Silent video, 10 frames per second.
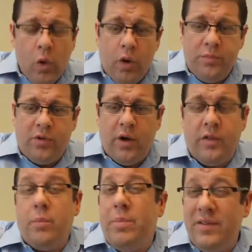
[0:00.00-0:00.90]
or I'm sorry,
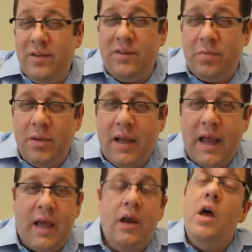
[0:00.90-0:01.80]
their business
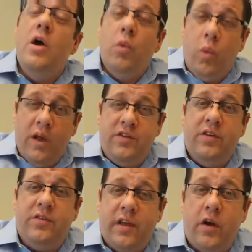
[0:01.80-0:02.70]
plan, which
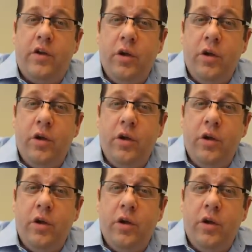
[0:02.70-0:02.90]
is their